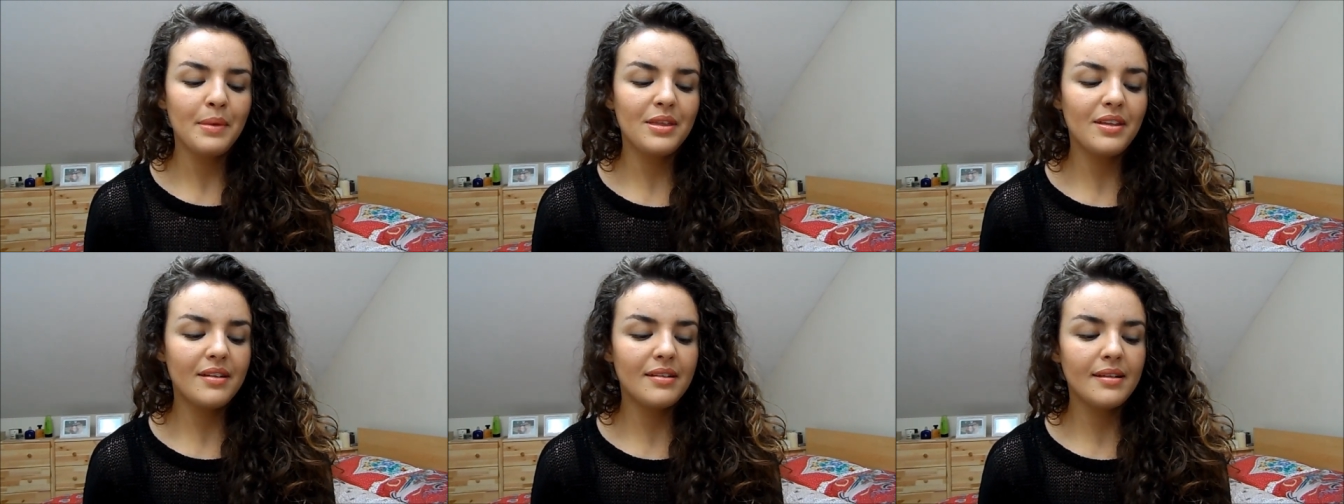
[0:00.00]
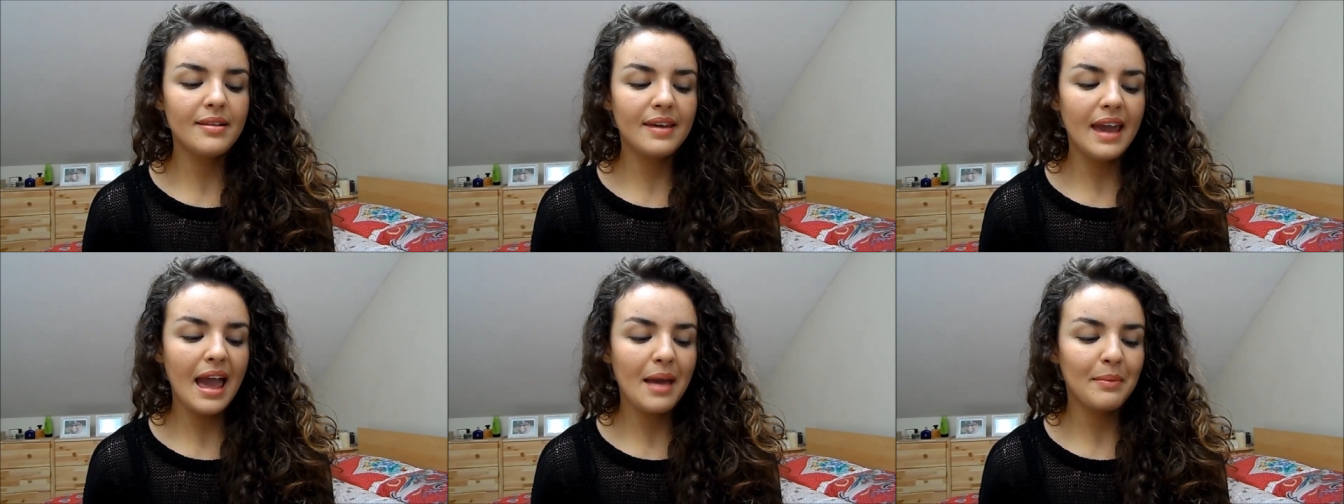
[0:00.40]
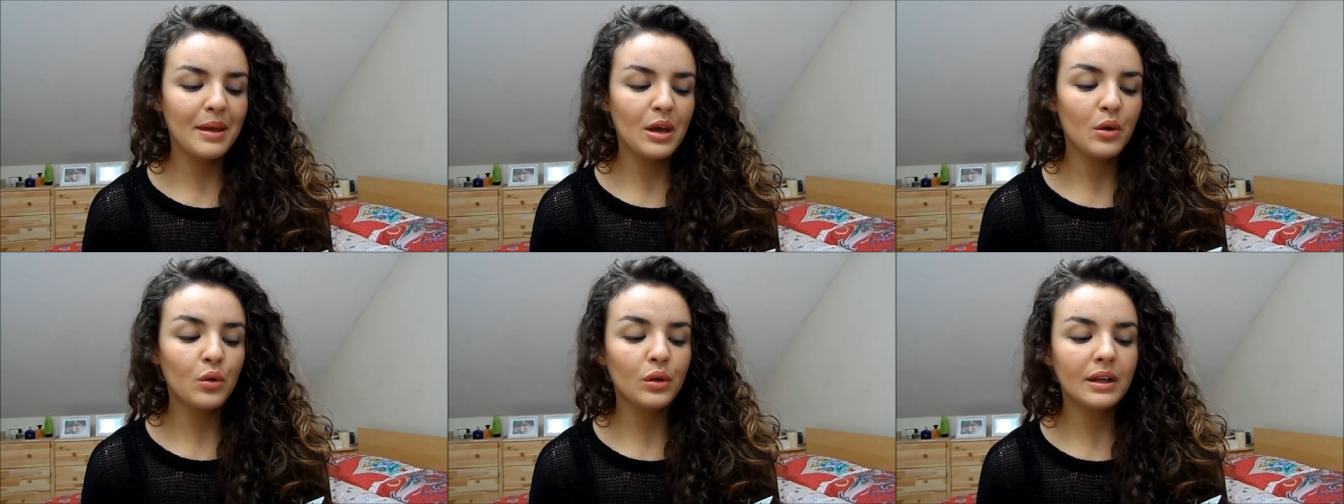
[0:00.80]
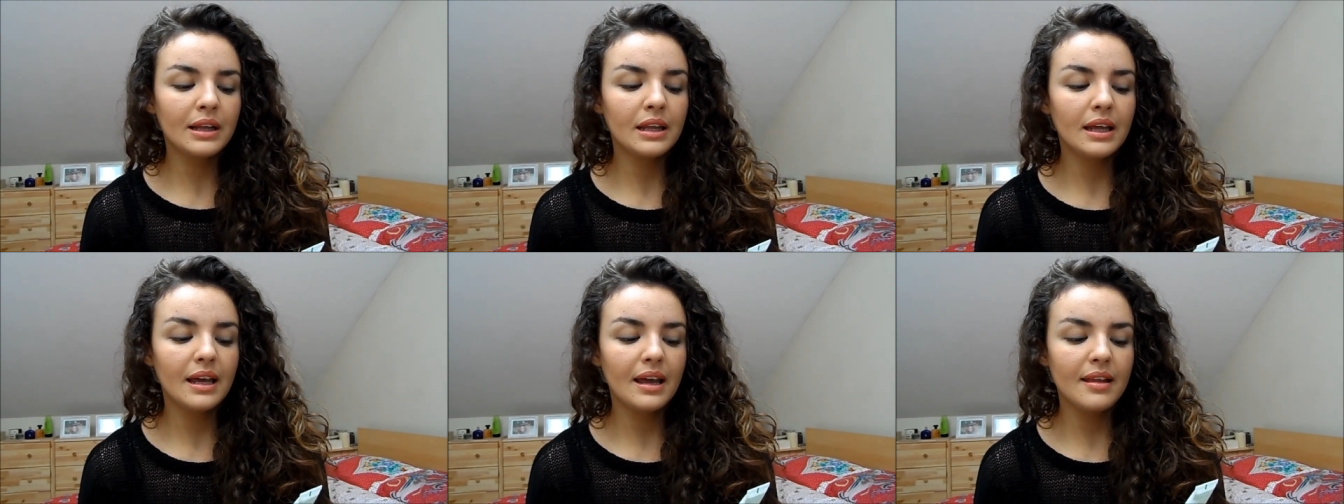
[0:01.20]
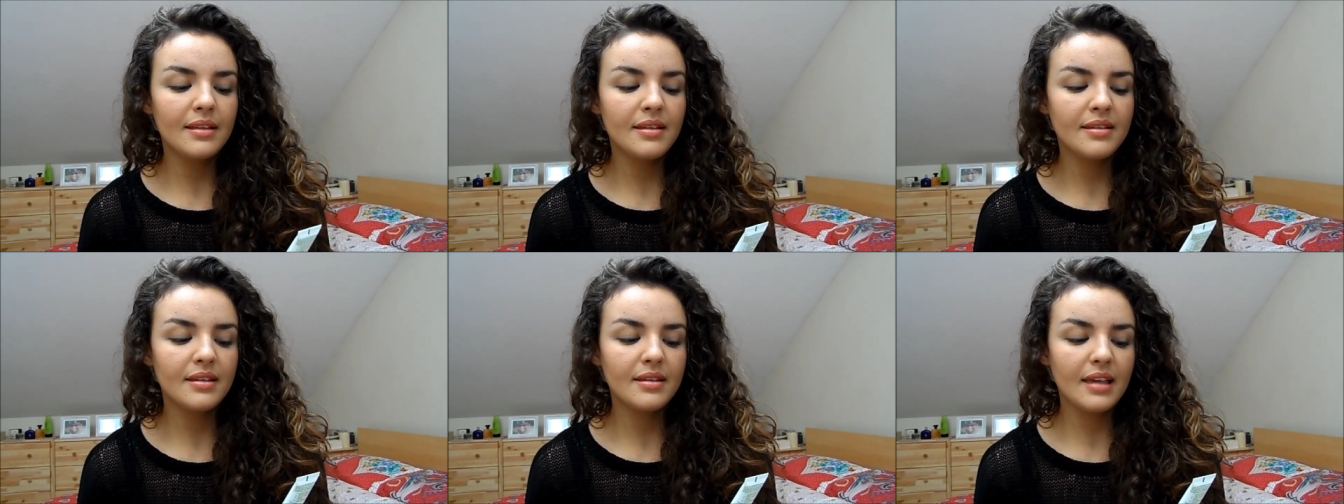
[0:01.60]
But this is the Amie All Clear
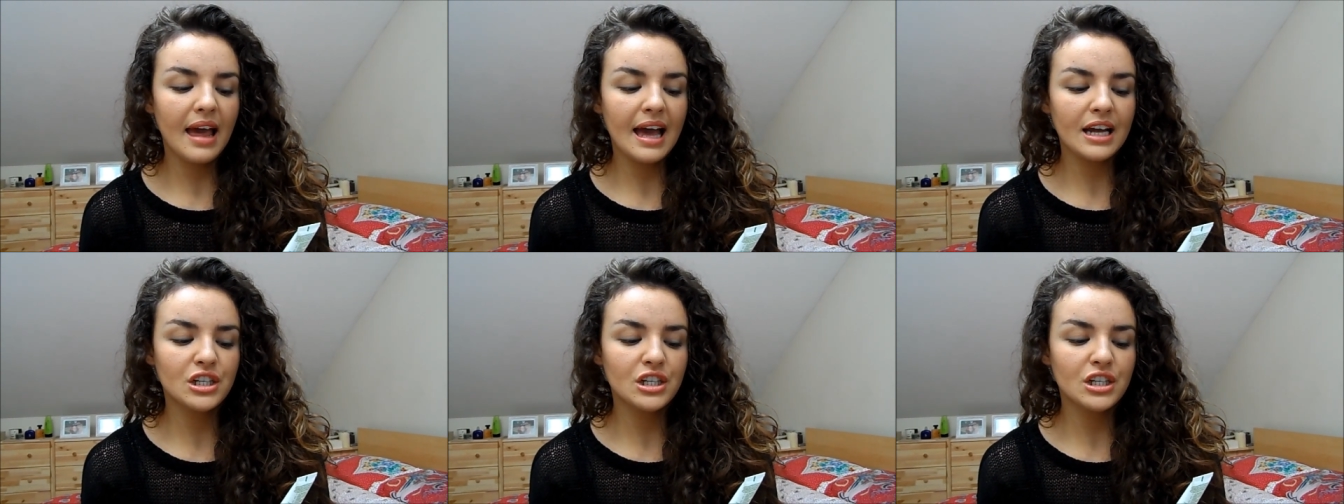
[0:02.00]
Instant